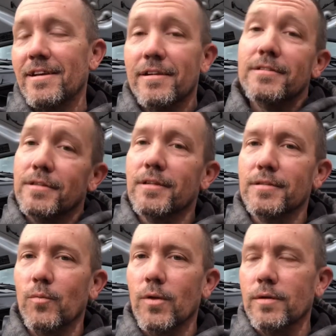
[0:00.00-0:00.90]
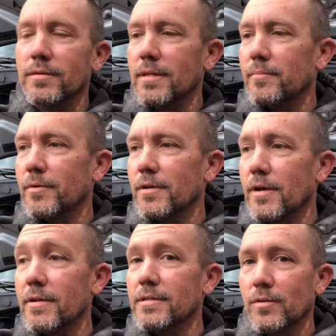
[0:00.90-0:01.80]
It's it's the welds that put it. On.
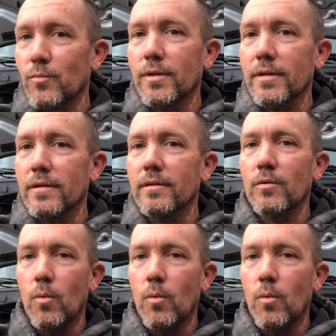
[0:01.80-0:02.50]
It's a really